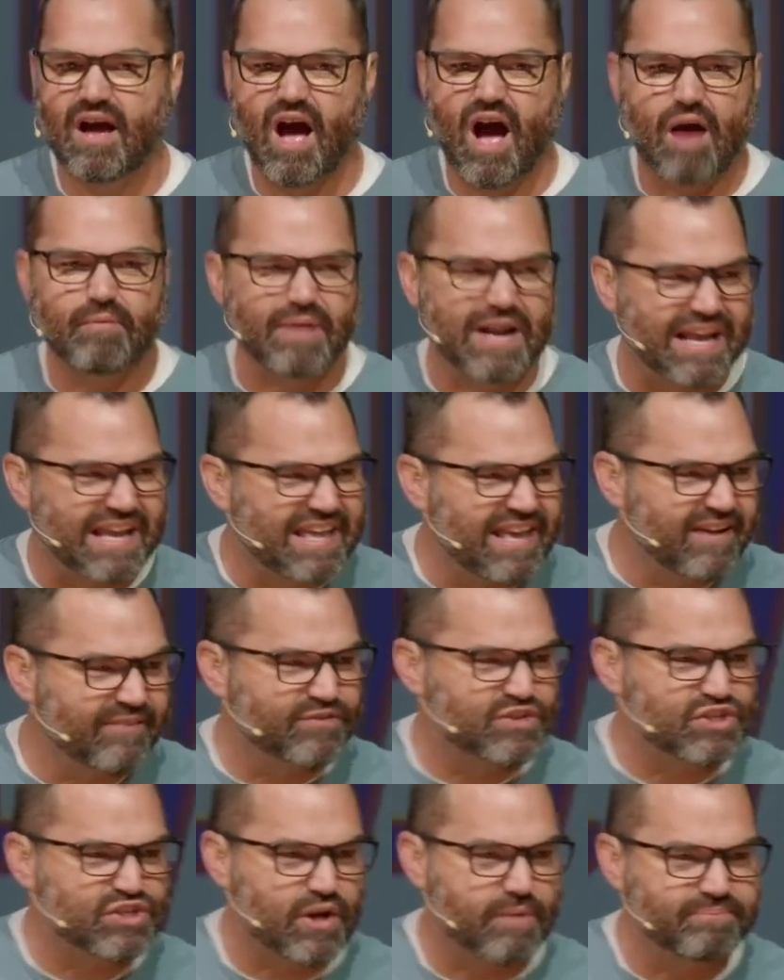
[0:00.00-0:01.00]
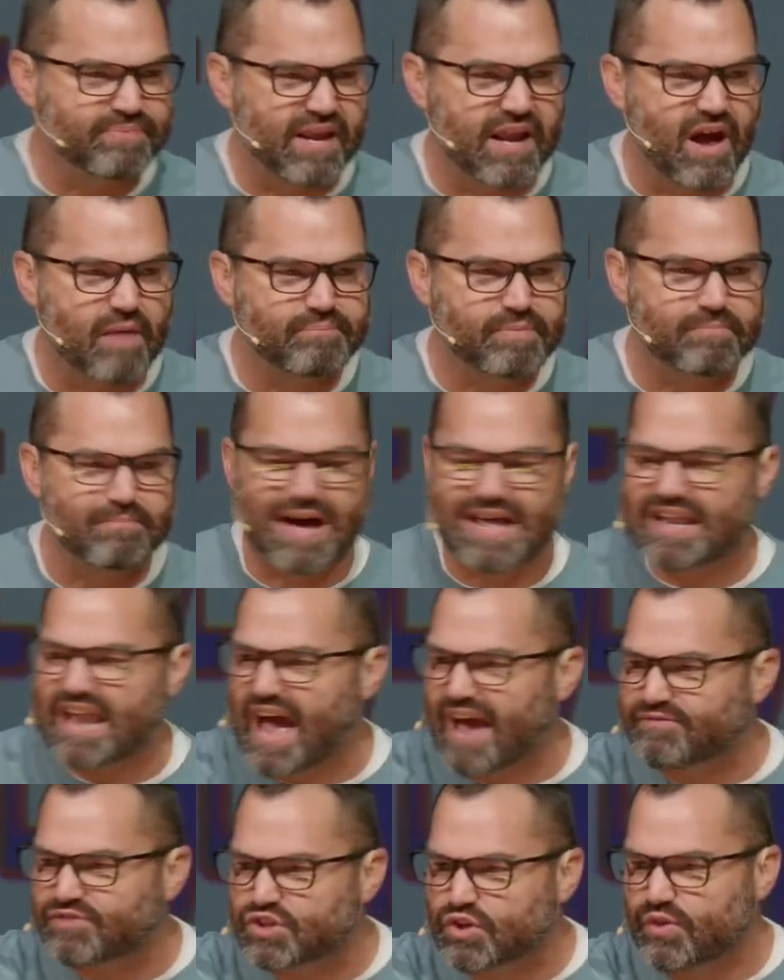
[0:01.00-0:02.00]
I'm going to give something up in my
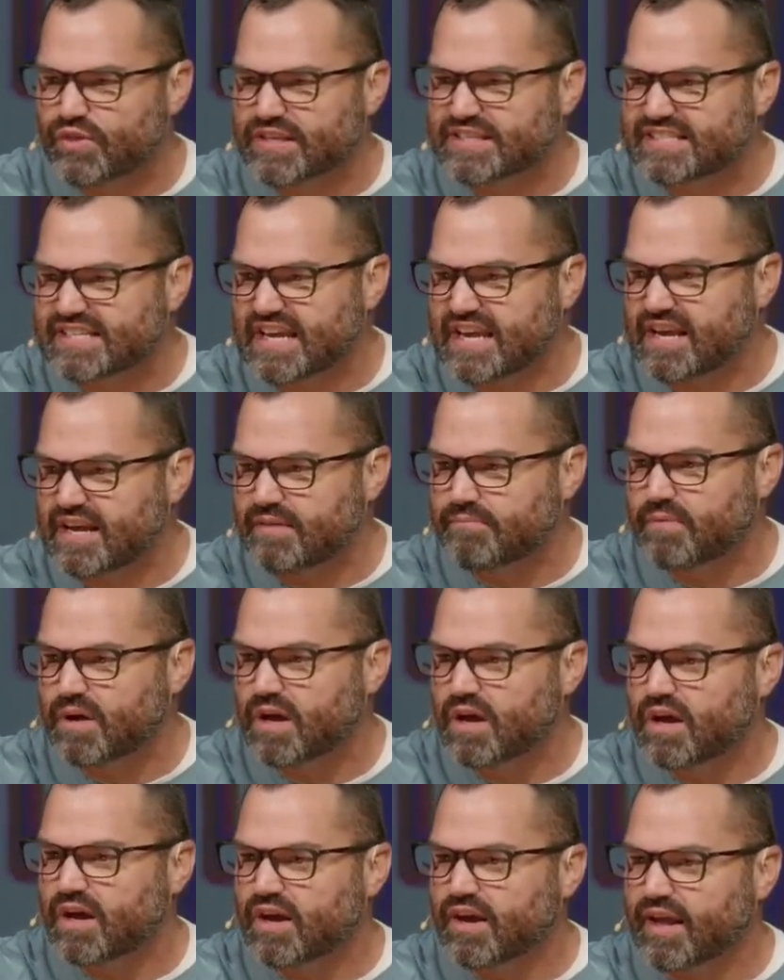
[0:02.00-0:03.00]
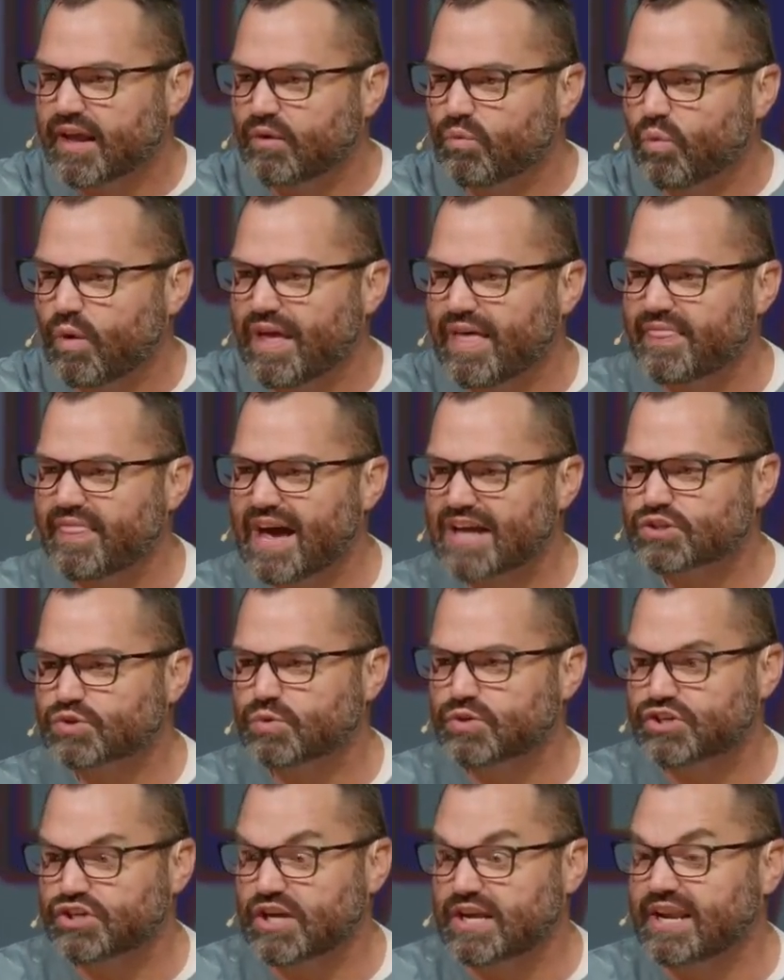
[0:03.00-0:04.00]
life so the team can win. That's
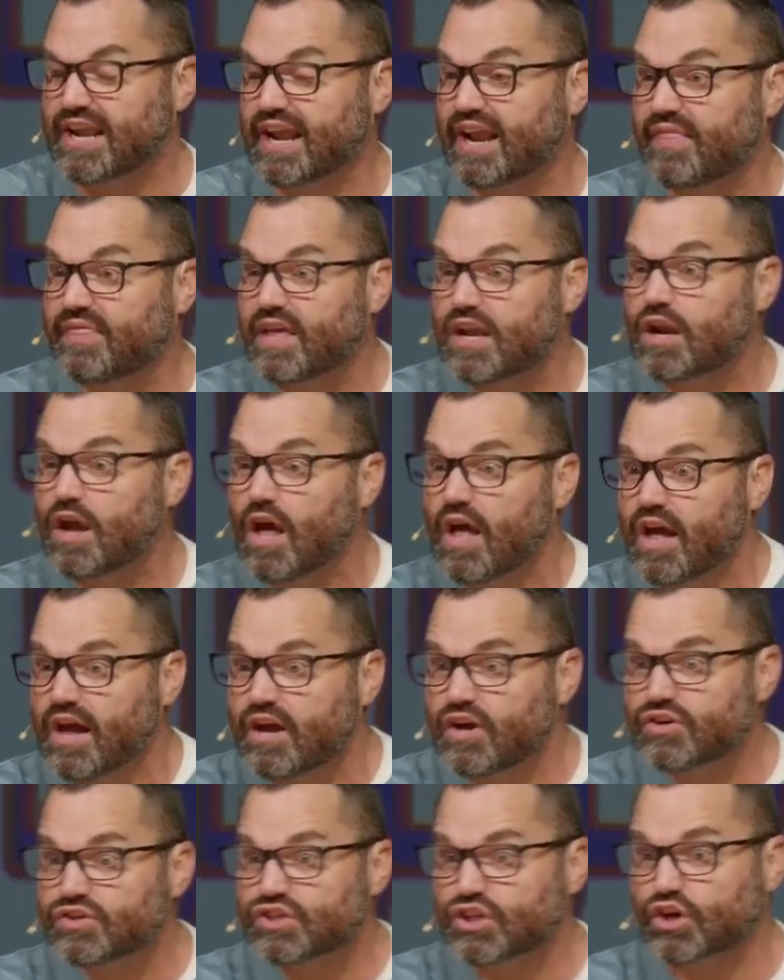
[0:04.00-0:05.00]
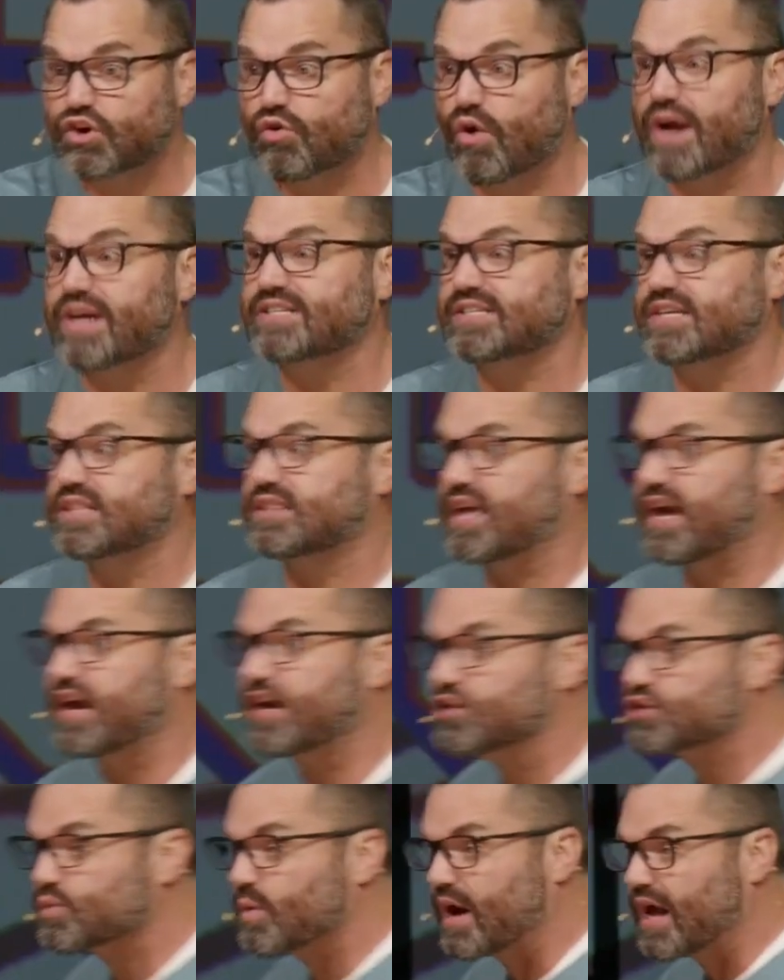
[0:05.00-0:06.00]
what she did. And then here's the crazy thing.
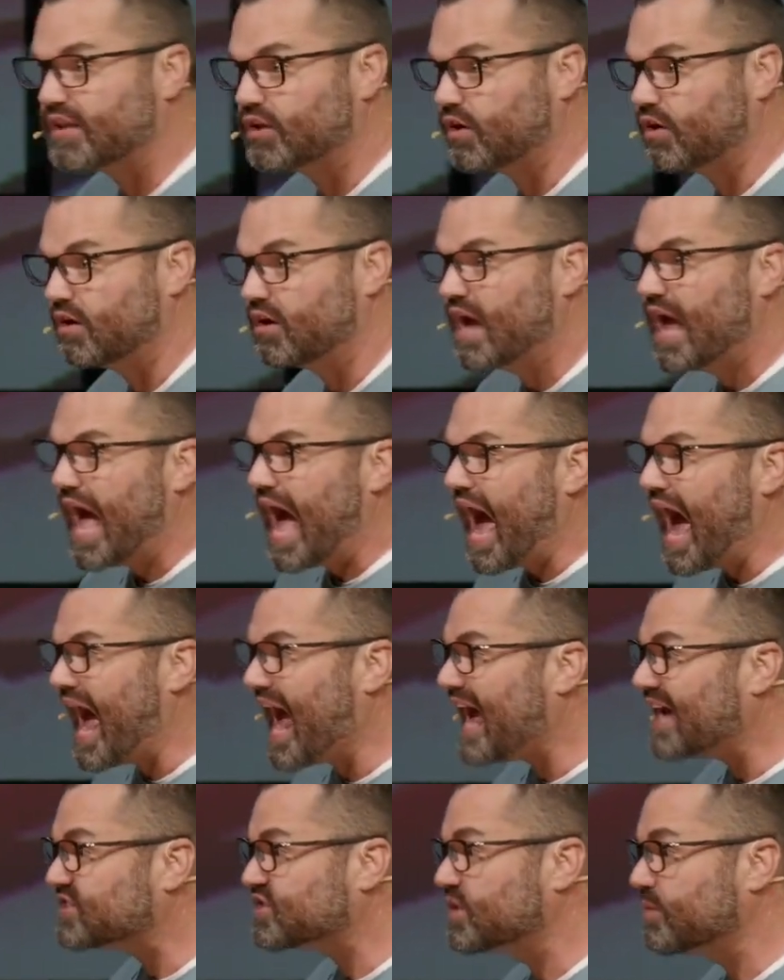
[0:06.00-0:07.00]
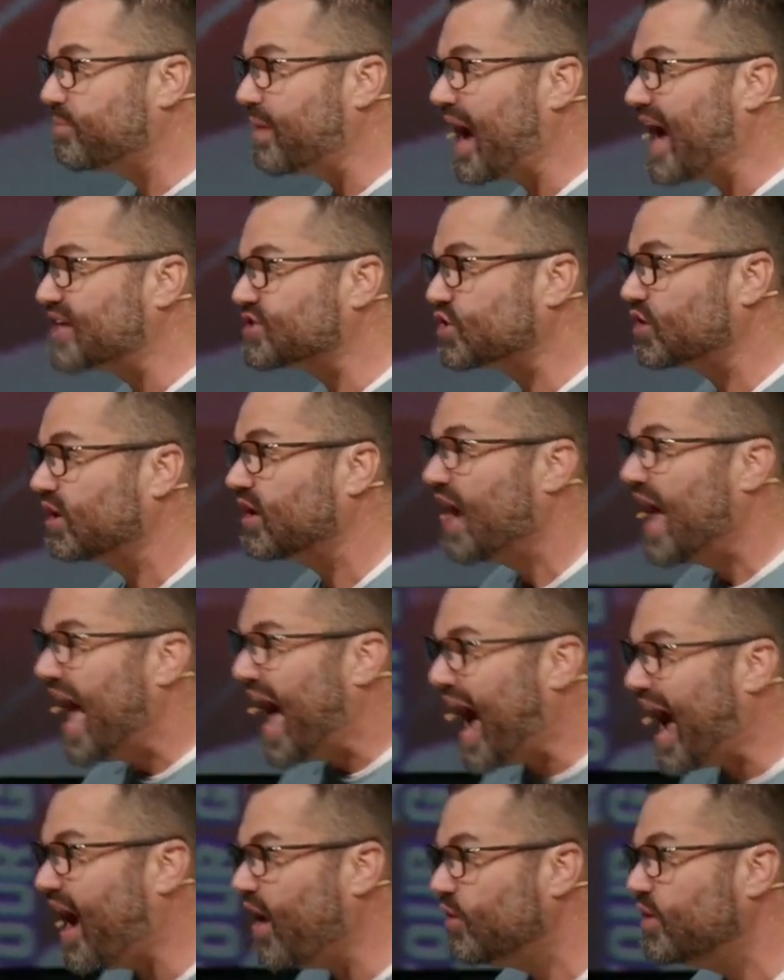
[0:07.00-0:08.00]
Here's what I learned. I asked the pastor,
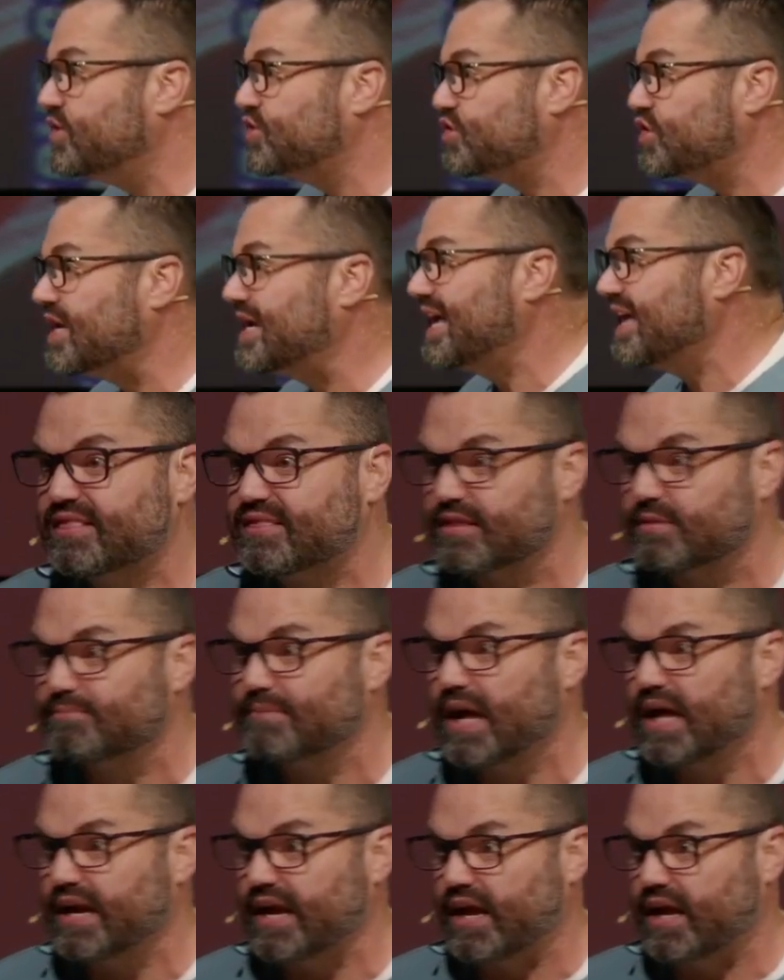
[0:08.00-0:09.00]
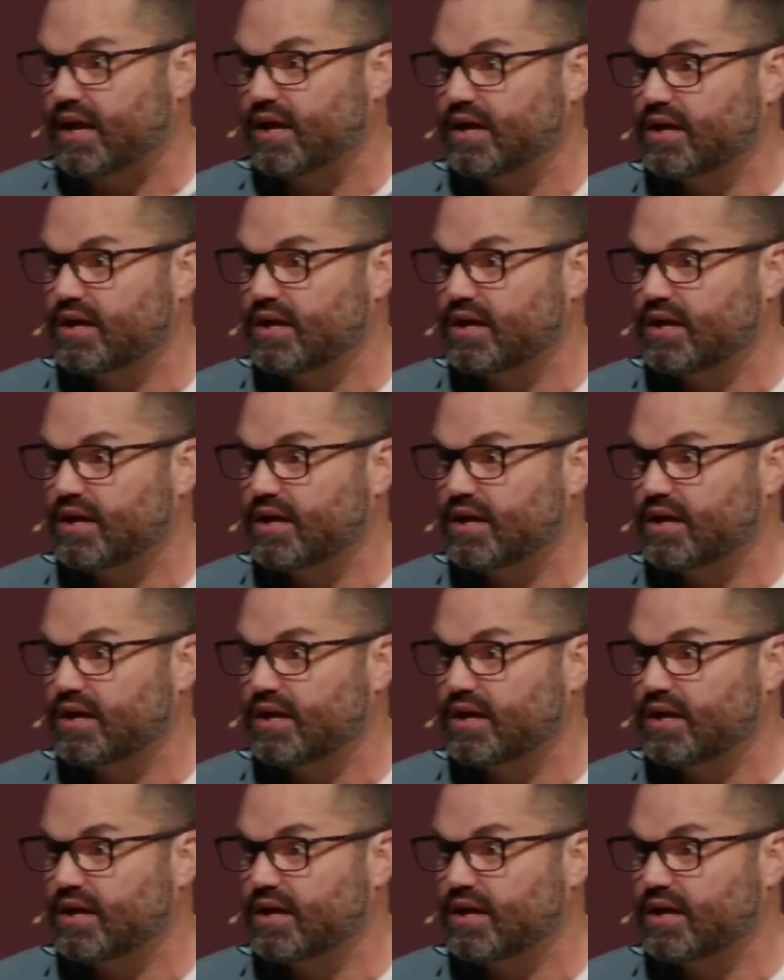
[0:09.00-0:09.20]
how did she get the money?